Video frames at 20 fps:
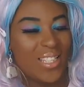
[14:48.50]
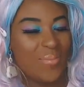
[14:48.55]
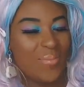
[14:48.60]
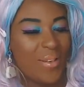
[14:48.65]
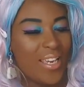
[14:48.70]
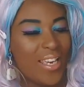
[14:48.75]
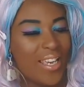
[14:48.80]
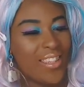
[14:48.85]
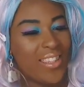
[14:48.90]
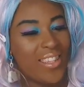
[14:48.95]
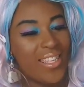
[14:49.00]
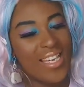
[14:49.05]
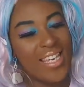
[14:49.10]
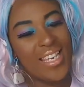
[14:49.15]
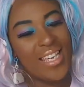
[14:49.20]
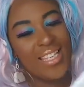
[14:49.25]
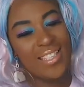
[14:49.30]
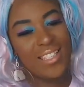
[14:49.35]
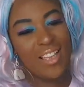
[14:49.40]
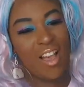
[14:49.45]
to me.
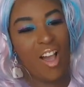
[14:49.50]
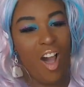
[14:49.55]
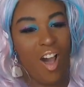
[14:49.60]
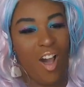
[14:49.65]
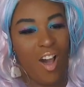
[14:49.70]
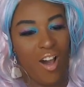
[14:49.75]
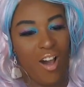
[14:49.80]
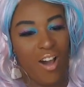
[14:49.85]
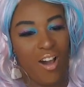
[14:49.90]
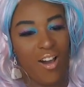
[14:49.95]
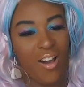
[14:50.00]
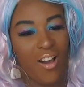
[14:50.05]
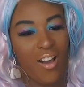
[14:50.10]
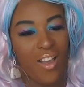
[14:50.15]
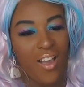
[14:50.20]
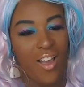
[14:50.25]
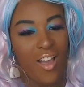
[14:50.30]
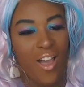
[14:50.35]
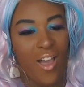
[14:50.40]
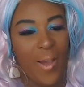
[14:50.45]
These are
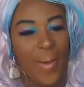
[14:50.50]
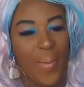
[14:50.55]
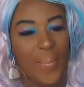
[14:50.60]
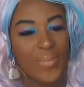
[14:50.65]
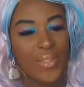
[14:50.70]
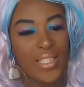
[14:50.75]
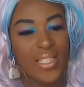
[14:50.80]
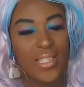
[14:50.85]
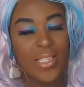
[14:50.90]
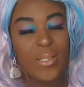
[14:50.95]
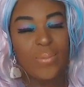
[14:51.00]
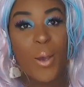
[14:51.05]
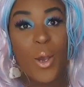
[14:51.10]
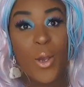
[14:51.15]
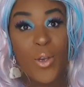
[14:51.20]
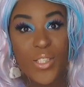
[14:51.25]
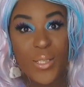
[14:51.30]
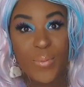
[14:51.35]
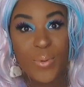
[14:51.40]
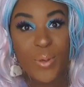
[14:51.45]

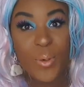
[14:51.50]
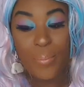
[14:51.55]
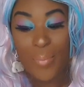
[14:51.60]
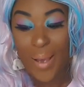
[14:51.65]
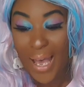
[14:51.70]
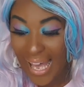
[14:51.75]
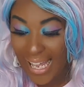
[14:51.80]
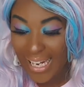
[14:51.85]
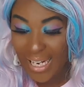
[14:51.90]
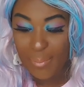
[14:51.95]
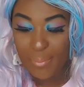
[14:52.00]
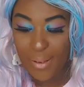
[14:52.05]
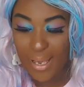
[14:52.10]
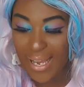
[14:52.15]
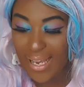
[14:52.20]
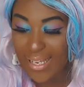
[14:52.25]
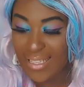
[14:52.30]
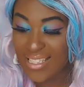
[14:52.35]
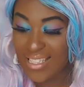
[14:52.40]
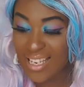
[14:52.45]
disposable palette
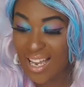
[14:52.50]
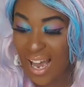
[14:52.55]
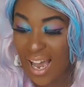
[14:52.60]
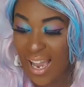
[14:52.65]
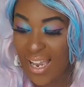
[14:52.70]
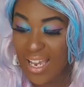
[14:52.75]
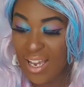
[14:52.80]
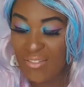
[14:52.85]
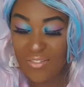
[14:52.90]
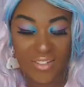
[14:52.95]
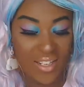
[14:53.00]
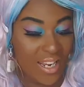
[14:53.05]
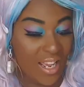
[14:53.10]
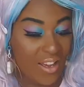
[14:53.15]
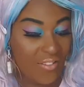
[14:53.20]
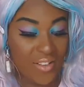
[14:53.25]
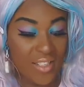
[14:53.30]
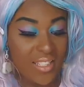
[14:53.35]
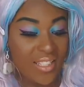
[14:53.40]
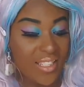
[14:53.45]
pads. I have
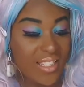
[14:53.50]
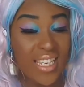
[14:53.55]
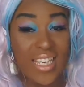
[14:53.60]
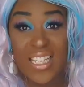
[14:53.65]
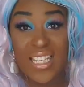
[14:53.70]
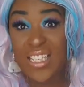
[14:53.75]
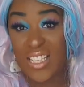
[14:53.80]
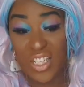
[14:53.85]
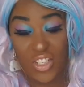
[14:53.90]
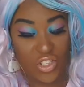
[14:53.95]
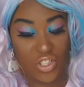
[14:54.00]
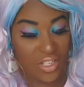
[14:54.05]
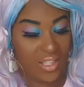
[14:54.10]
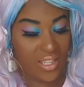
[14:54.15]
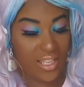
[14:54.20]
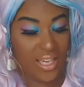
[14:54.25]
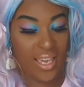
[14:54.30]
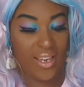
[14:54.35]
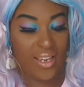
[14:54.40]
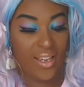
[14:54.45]
never seen such a
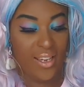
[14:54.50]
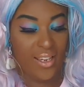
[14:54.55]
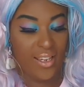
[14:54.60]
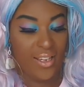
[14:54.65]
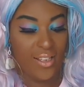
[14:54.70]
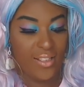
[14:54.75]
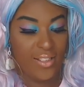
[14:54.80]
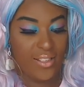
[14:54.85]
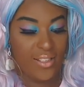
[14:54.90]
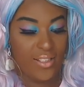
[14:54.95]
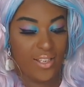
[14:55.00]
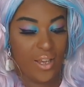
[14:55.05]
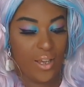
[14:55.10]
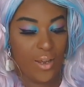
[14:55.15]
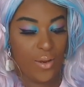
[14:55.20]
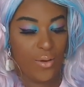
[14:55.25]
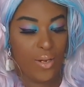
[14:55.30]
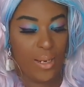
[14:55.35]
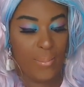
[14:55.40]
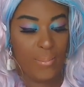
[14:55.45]
thing. So
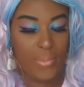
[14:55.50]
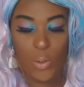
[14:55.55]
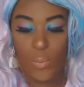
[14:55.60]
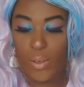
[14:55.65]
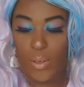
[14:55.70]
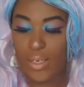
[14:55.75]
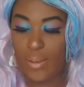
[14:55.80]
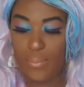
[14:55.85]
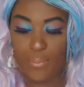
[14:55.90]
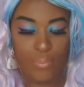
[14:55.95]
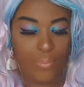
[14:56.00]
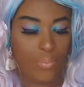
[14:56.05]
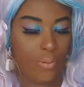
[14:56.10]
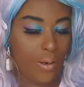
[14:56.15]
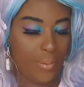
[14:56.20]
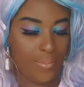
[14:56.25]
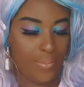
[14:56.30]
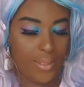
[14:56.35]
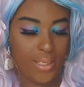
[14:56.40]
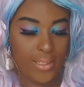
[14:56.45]
let me quickly
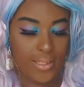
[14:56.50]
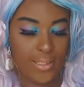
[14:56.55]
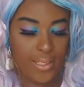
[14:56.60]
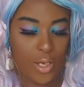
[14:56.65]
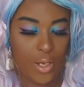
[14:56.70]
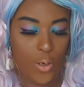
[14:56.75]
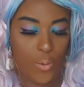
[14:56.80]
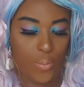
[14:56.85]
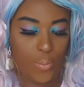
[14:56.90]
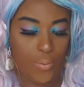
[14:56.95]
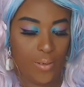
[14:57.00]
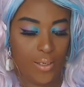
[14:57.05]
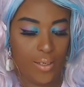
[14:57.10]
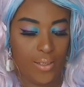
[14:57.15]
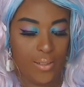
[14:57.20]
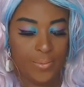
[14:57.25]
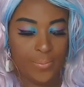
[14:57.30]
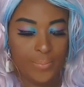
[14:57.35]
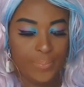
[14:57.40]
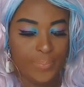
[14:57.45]
pop this
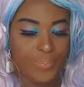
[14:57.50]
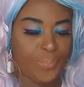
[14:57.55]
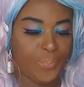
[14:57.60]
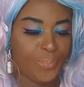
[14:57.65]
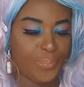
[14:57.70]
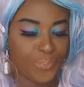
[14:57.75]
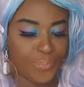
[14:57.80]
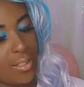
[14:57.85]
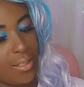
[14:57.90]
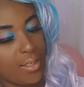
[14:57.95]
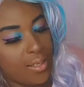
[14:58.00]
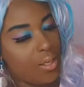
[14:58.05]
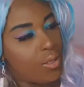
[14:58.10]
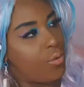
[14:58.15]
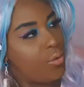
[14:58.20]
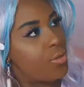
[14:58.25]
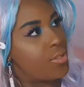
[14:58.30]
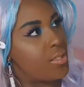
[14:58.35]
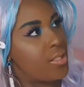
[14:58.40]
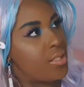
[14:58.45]
open. I
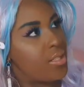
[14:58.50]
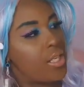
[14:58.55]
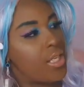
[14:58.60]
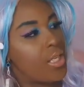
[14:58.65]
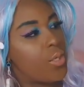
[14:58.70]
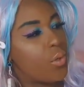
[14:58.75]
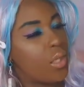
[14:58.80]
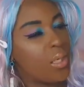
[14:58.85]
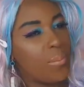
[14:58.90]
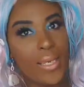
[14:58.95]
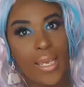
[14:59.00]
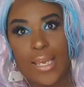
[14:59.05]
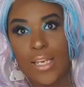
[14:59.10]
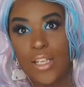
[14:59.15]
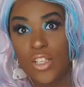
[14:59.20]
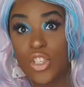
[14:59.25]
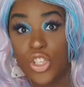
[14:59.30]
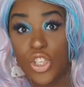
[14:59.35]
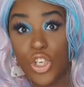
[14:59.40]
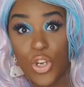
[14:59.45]
also didn't know you were going to be
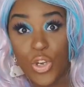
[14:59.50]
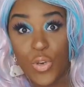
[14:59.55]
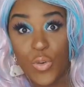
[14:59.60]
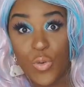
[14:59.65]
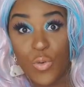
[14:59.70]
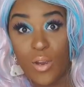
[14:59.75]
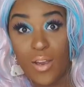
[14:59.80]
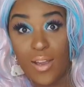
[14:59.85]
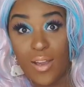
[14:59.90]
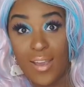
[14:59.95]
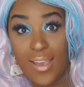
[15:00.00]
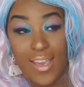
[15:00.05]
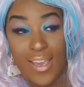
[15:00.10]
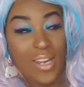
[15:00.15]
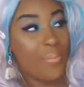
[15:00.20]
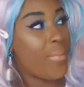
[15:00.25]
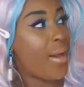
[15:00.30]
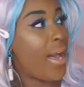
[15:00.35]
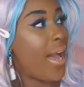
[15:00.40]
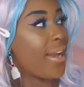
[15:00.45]
getting two
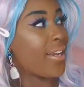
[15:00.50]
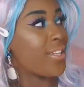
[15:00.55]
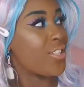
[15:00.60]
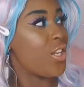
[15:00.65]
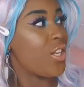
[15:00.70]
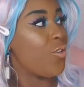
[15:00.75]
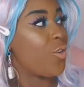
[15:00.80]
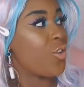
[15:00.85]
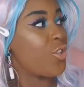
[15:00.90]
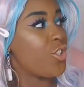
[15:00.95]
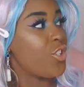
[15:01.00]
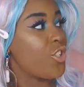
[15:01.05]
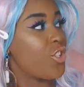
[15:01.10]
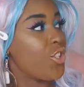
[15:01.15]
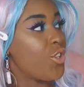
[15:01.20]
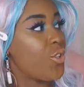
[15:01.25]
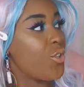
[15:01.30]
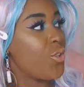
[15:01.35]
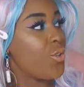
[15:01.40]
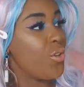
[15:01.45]
in a pack. So you've got
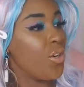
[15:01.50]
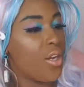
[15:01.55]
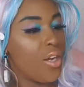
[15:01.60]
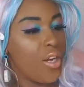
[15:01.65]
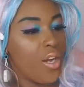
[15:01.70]
two